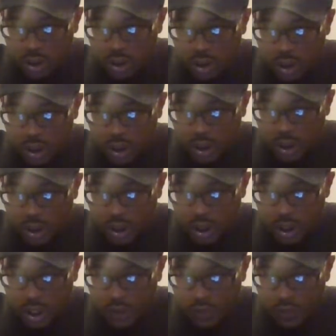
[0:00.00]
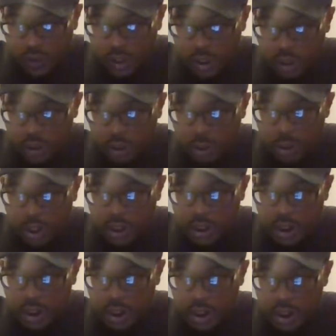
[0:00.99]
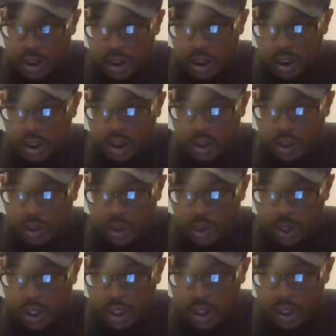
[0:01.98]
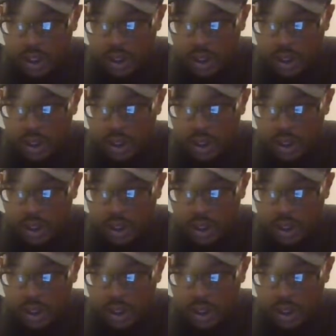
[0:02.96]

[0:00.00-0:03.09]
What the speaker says: This is a funny twist to the story.